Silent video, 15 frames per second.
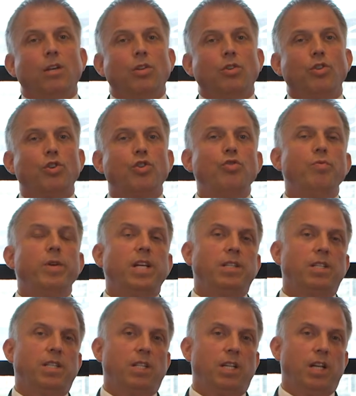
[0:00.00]
The
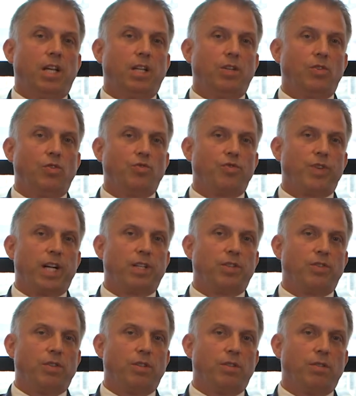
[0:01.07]
QS and the
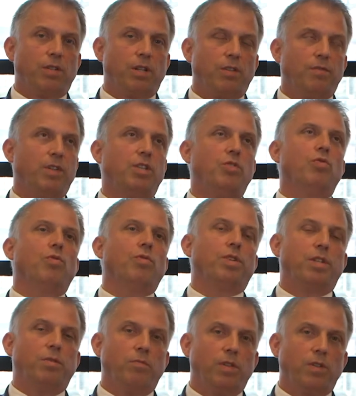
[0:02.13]
contractor kind of ignored
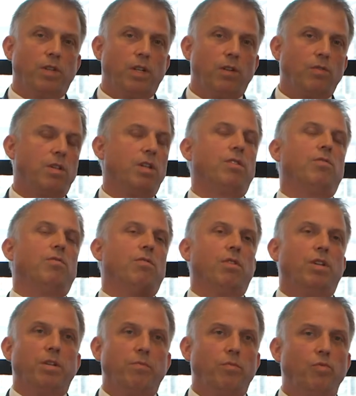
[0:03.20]
him and said, look, ignore
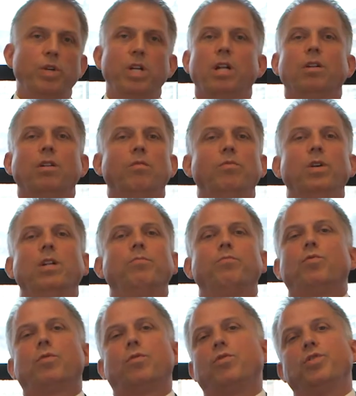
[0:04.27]
him, we'll
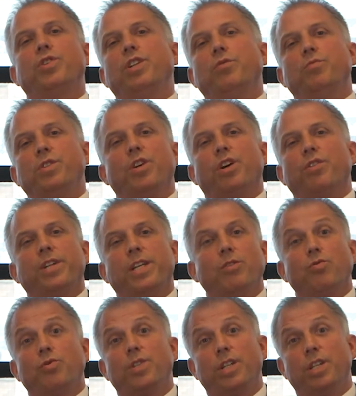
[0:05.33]
continue with our
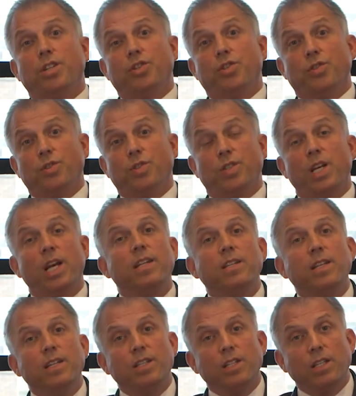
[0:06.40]
negotiations, and
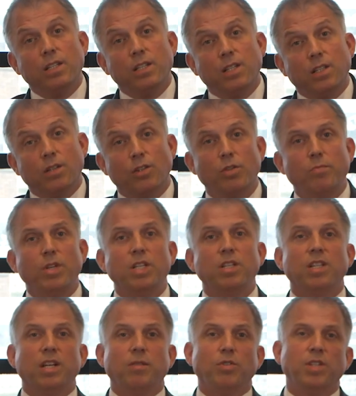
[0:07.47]
they did. In the
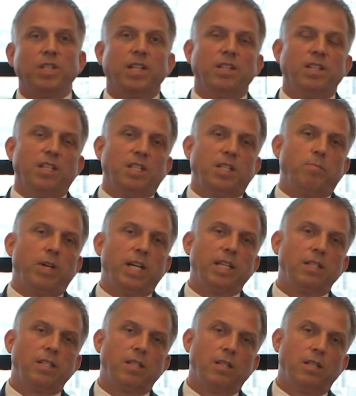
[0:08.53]
meantime, the 10 days
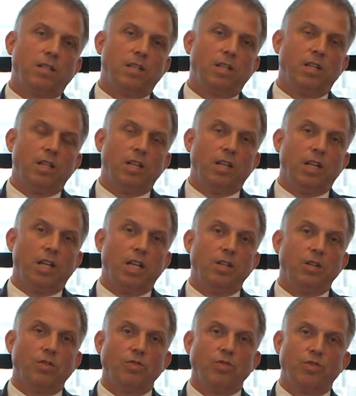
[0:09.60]
passed, and the
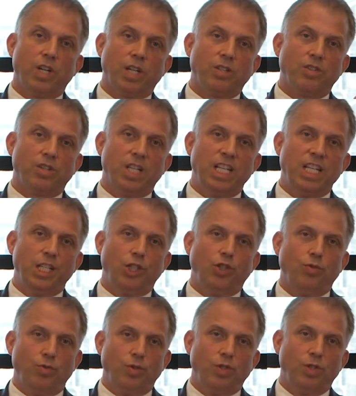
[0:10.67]
contractor
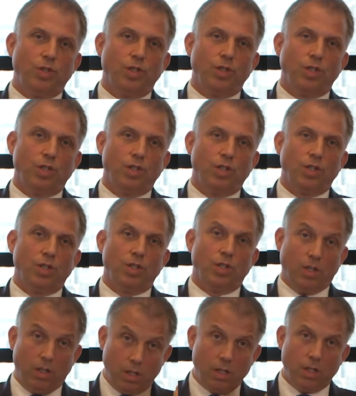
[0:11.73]
issues
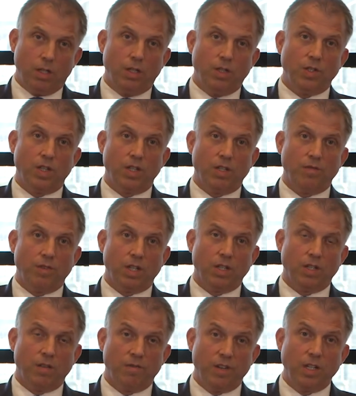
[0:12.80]
the
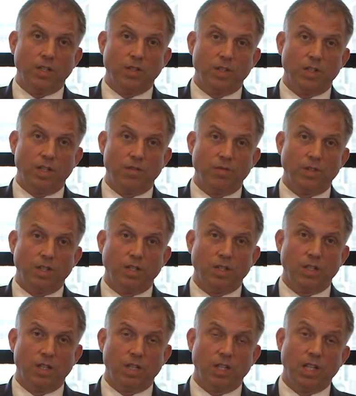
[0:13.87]
certificate, the final certificate.
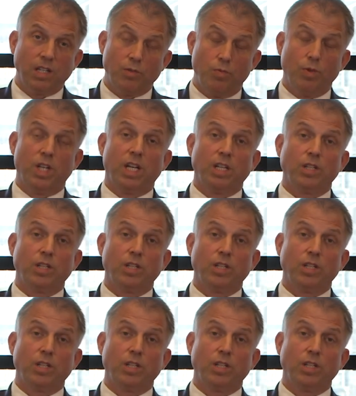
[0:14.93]
That's when I